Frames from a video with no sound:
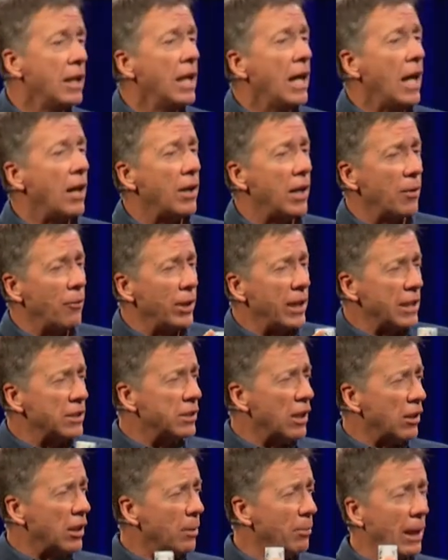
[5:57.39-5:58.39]
And, and, we can
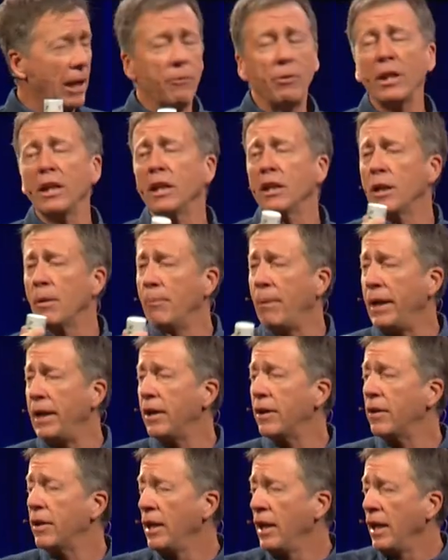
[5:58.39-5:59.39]
talk about, we can
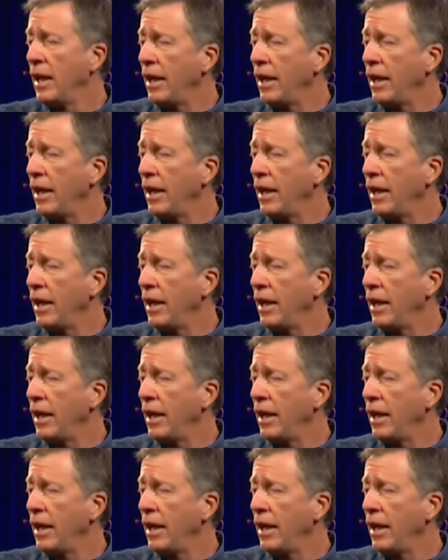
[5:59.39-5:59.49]
compare,